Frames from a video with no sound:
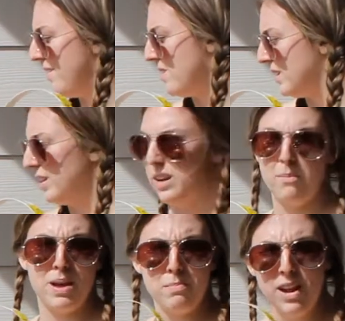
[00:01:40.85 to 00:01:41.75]
And I've also
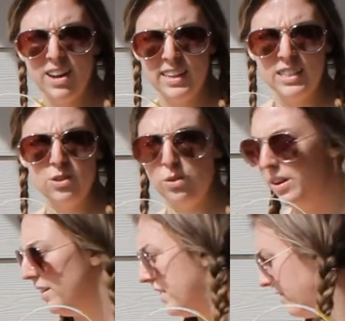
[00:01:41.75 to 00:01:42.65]
got my potting
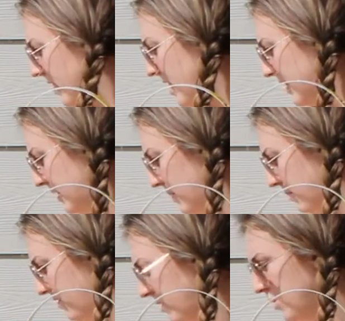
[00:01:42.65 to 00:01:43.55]
soil and I've got
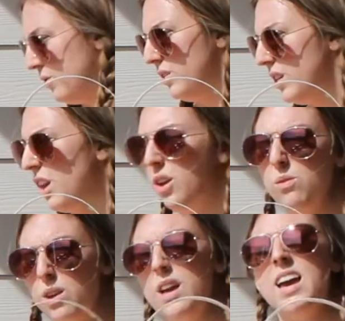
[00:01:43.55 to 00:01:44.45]
some food
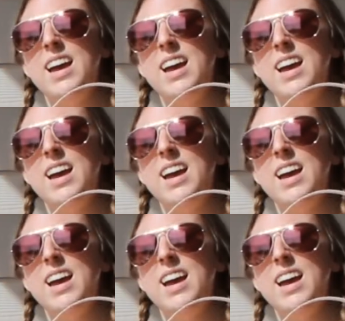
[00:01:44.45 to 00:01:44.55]
too.